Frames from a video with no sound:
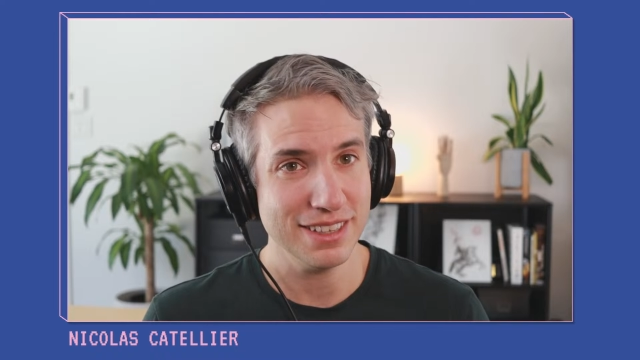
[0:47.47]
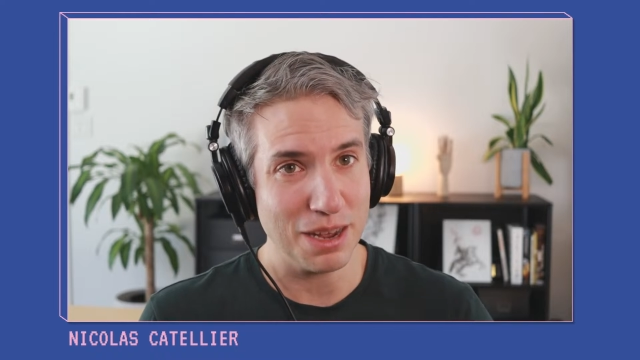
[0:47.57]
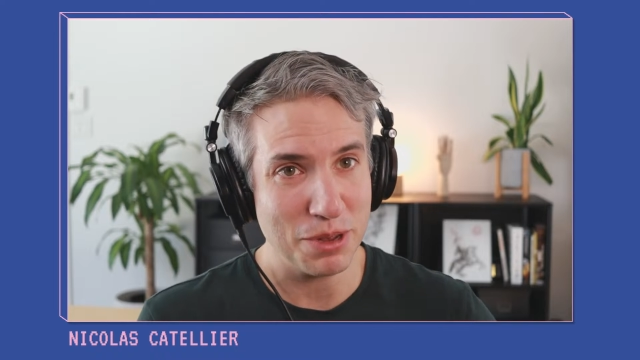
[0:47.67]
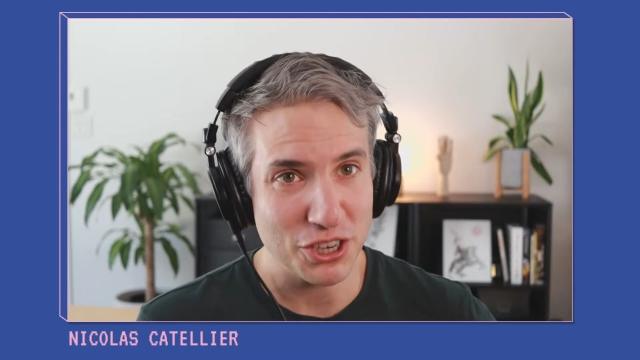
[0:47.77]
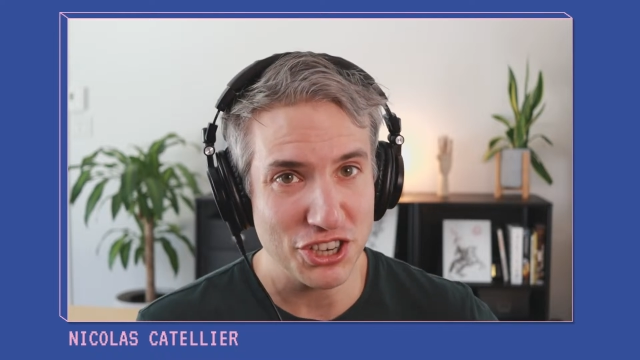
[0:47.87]

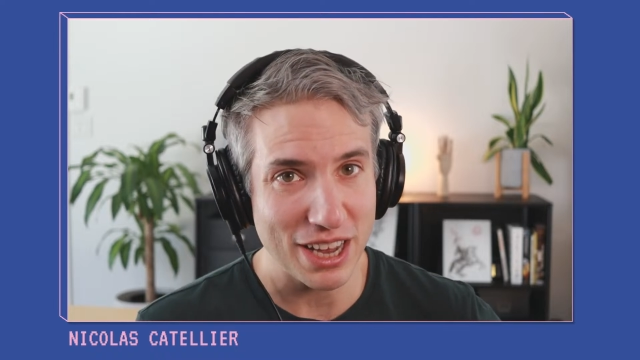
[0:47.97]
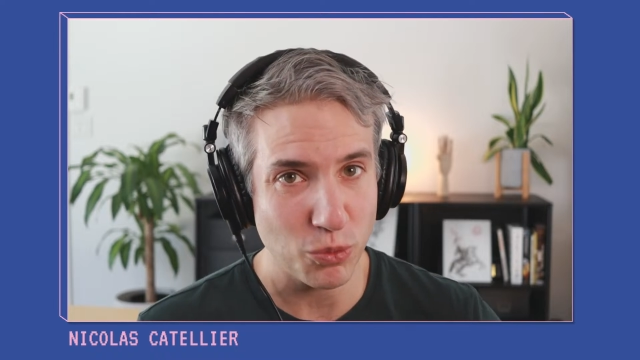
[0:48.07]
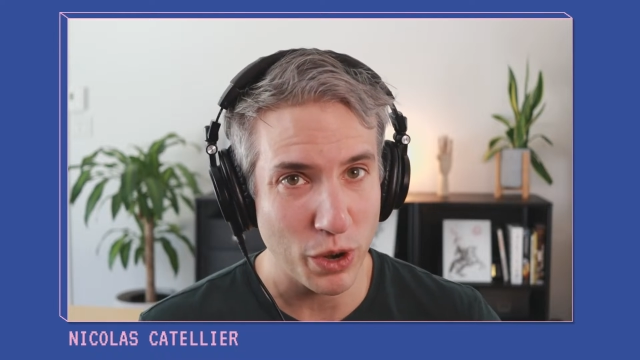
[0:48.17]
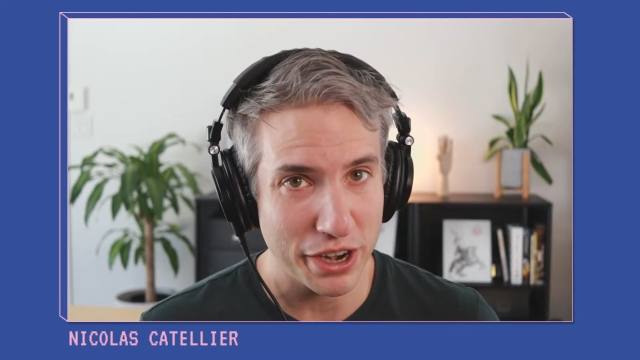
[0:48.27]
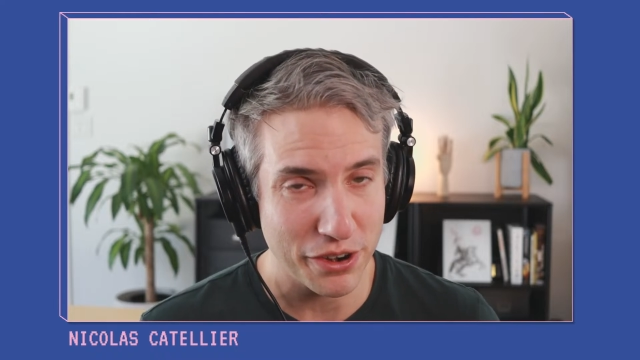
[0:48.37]
type in the
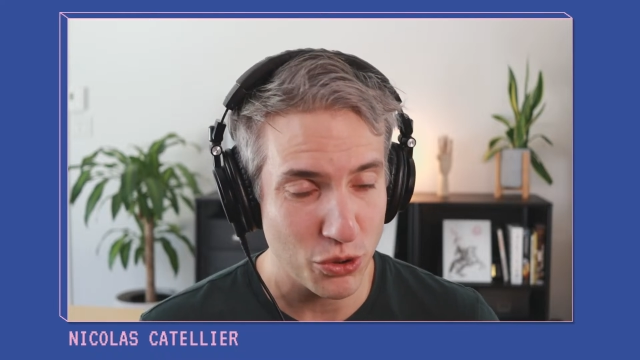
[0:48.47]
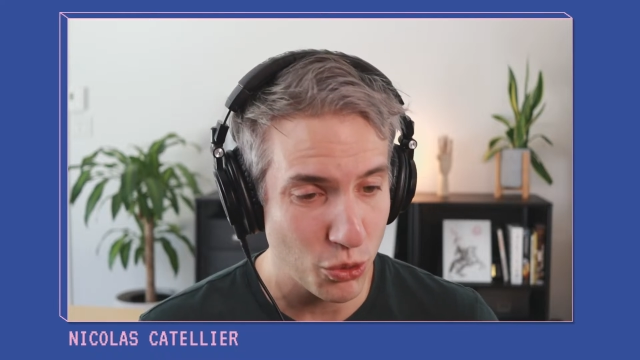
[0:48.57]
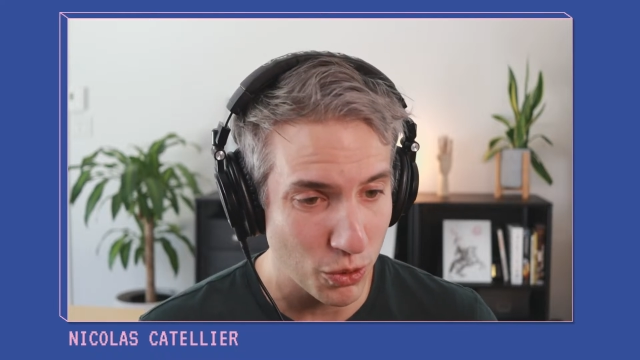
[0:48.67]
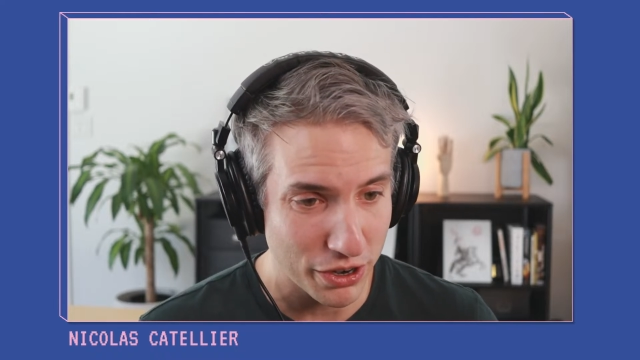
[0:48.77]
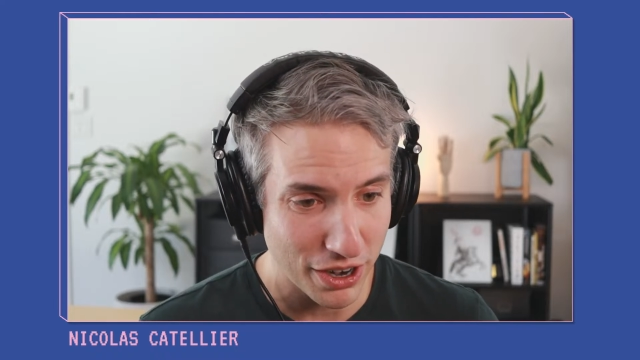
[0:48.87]
chat where
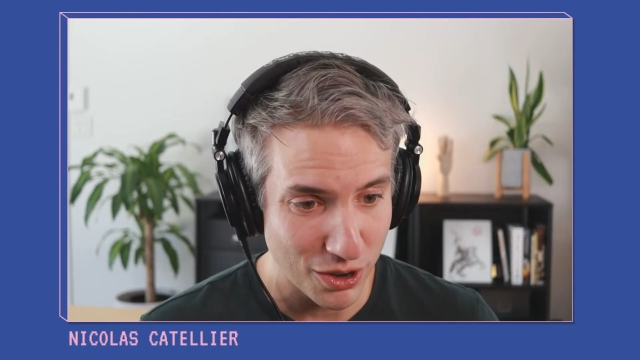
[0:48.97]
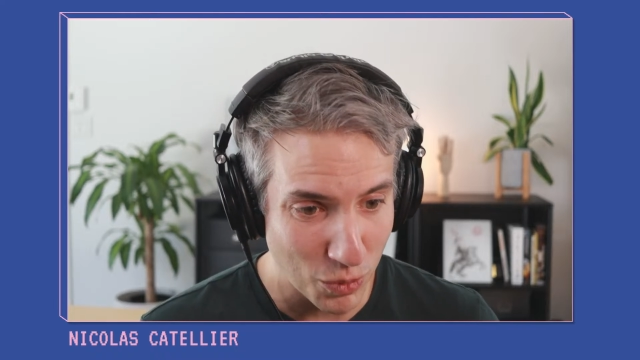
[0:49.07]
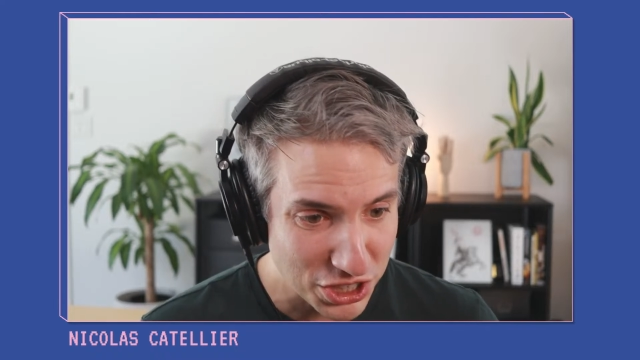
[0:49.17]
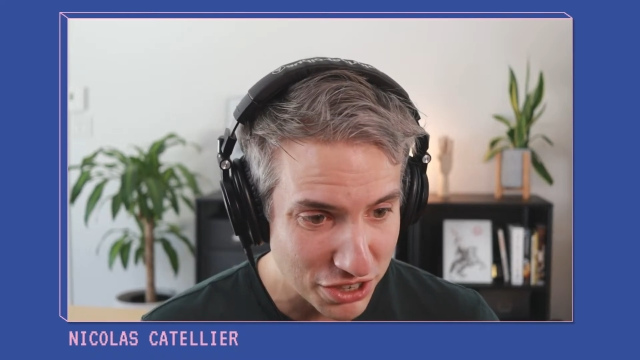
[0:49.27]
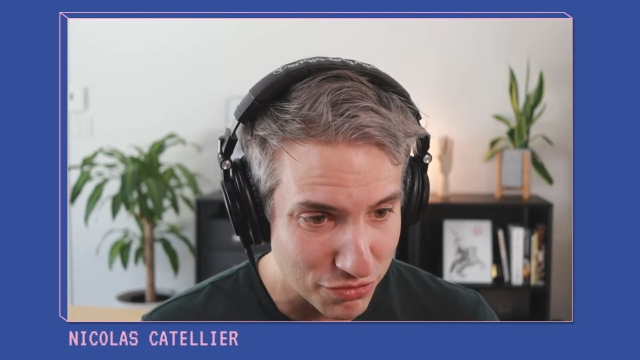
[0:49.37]
you are uh,
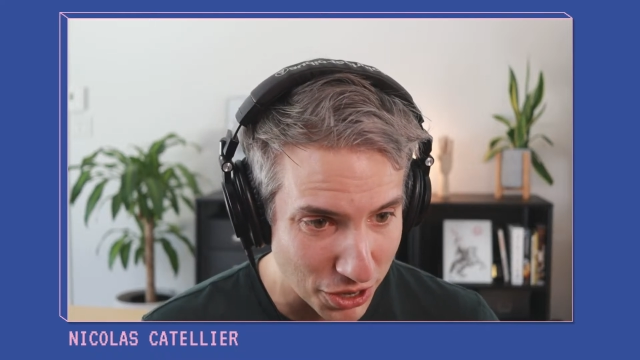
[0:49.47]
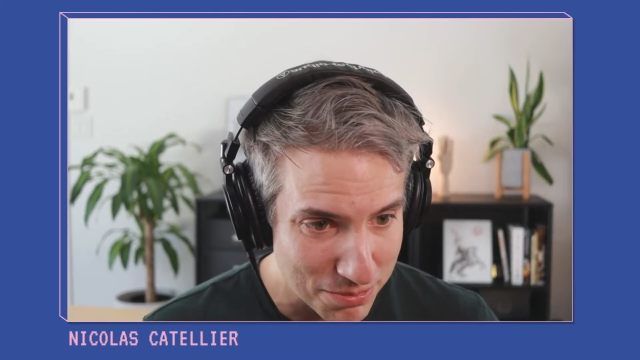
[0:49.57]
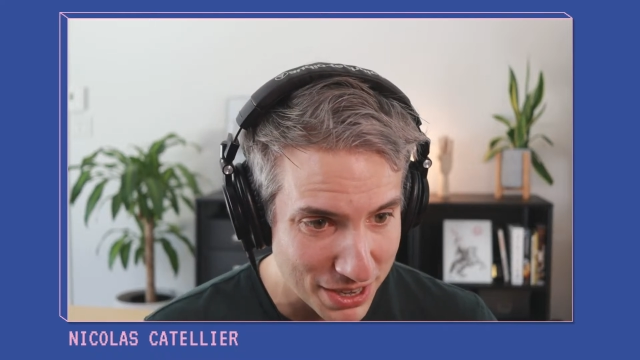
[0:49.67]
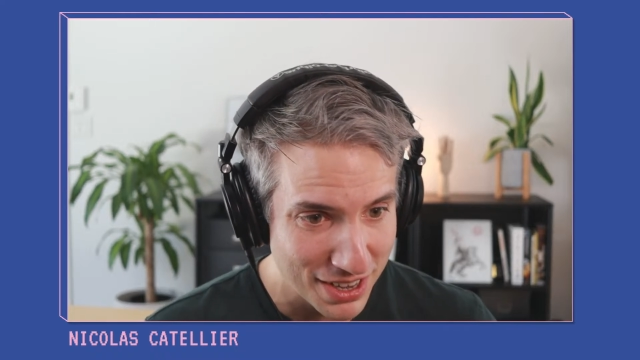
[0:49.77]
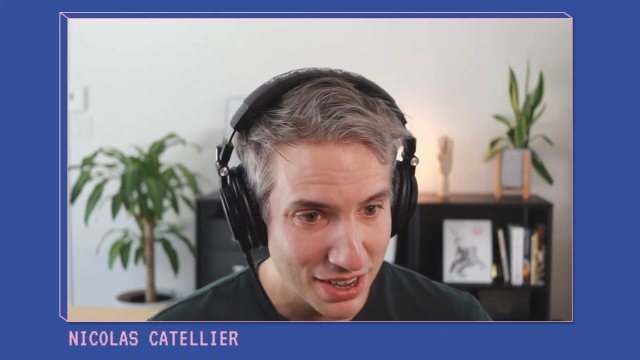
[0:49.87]
watching
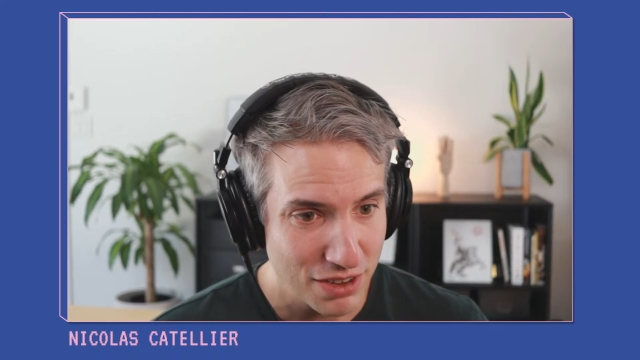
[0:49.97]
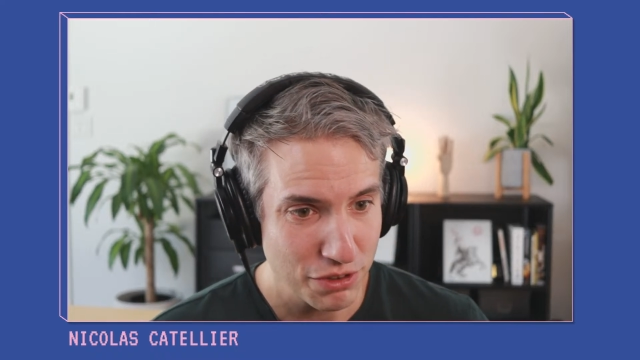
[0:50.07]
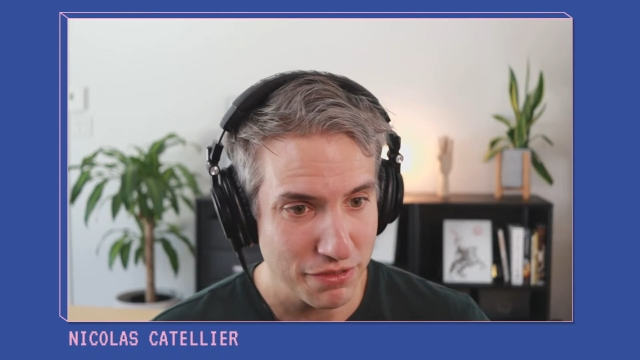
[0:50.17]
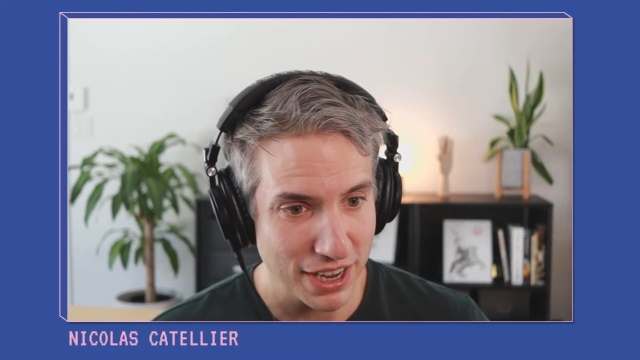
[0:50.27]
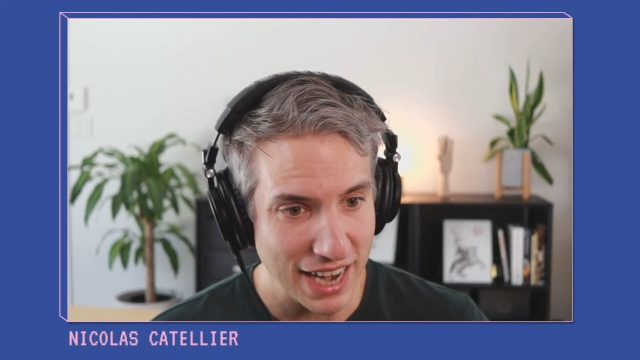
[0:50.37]
from.
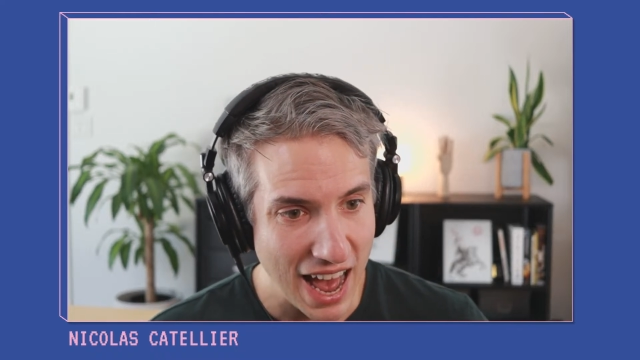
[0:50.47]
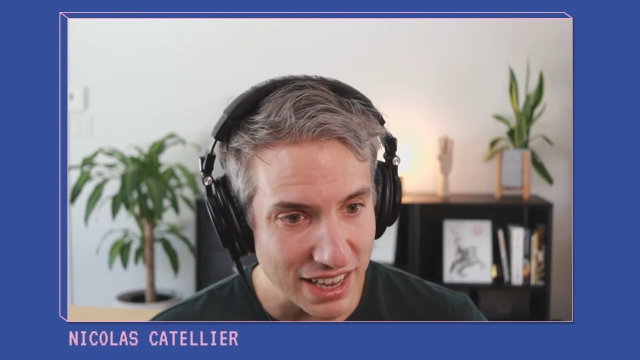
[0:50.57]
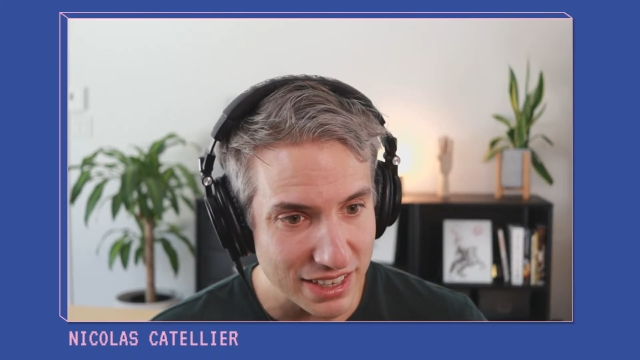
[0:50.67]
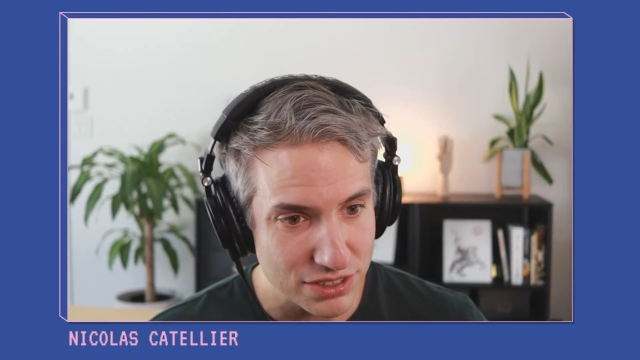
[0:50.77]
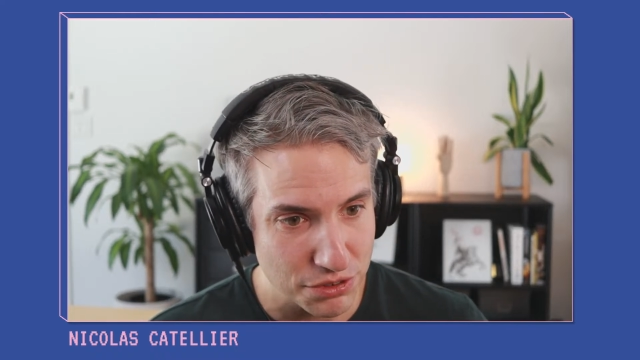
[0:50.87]
We've got
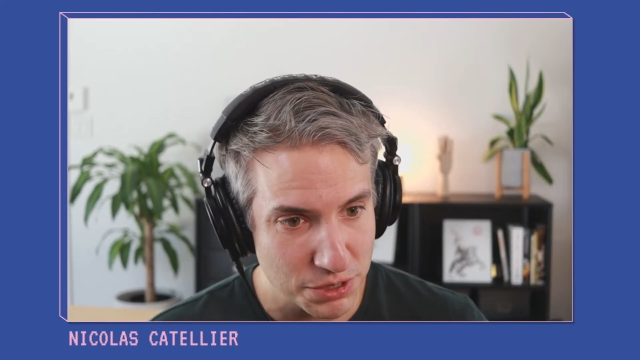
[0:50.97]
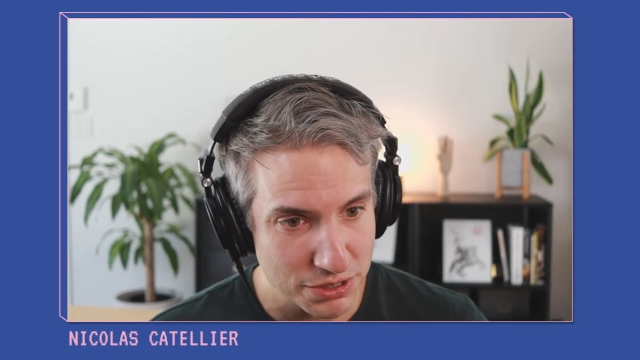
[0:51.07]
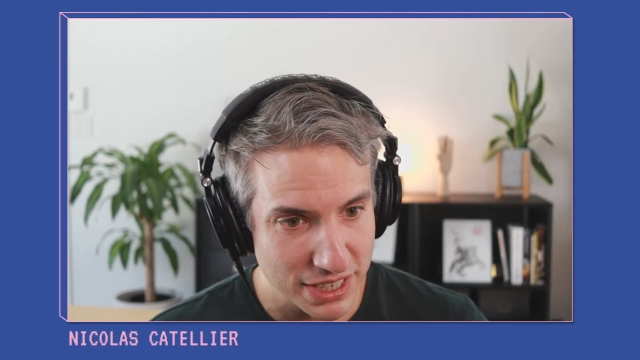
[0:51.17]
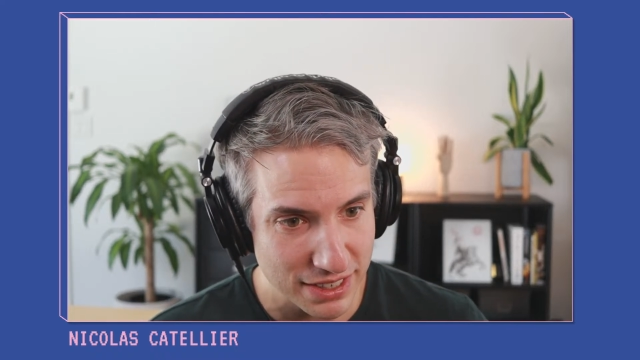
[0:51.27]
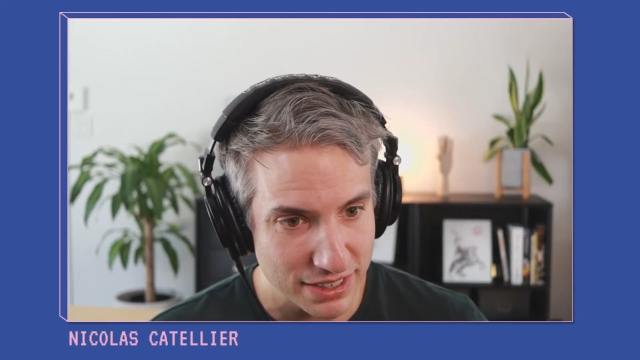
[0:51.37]
Alex from
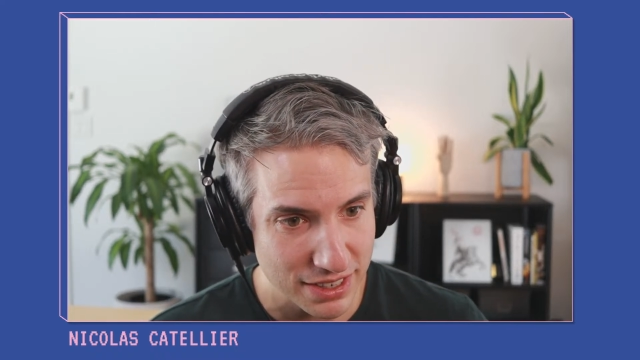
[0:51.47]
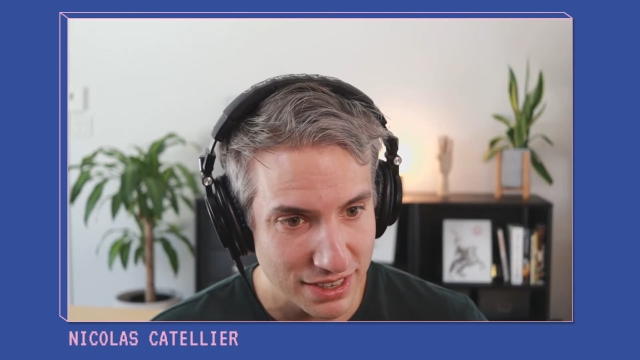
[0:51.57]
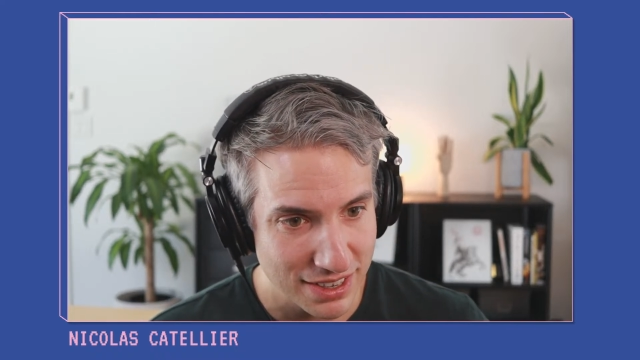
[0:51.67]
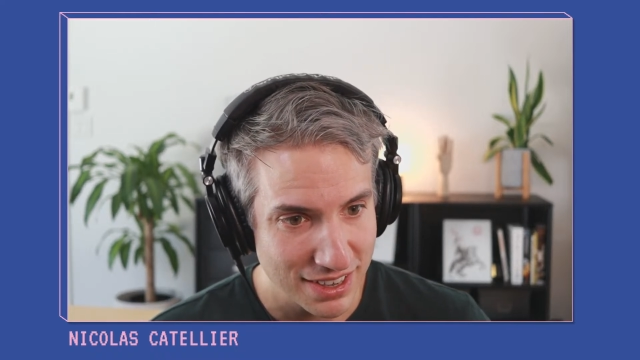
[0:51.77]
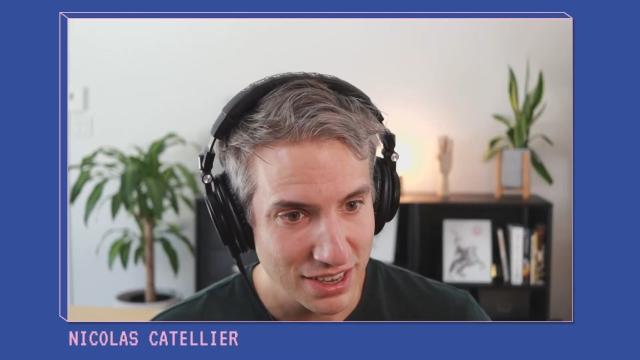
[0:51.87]
New Zealand.